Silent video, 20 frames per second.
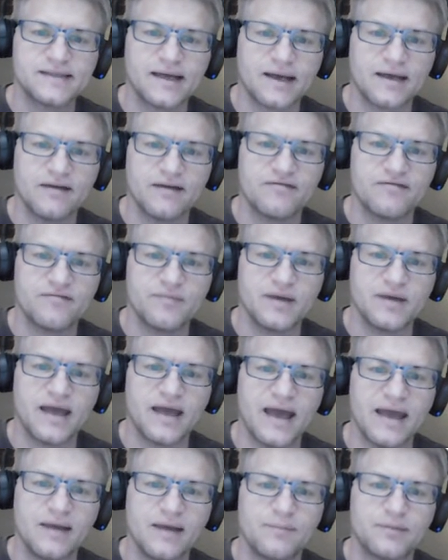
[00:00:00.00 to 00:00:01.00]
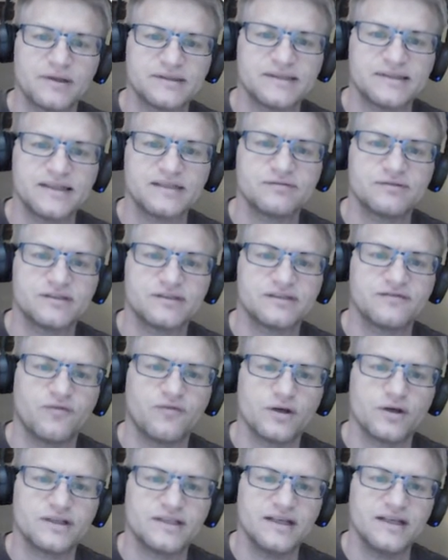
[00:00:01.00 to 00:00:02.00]
That gives me 8 plus 6, which is
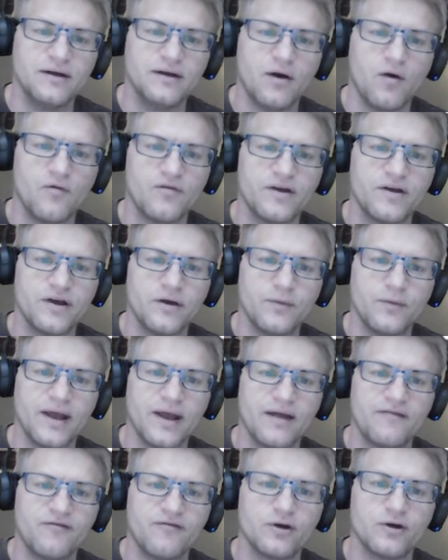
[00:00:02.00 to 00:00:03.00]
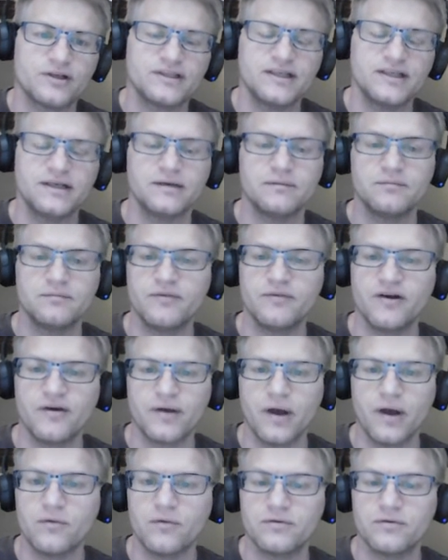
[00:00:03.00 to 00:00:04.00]
14. Over here, we had 14. There
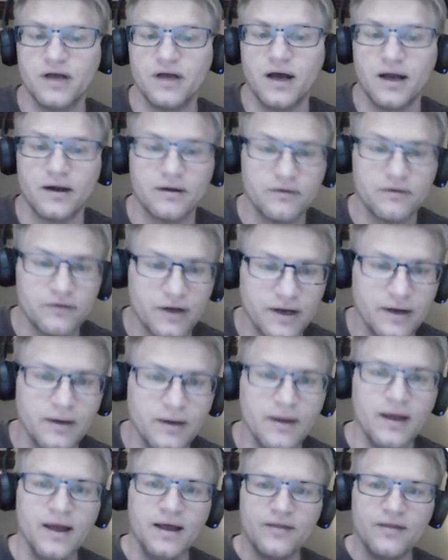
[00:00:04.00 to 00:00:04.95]
we go. Done, right?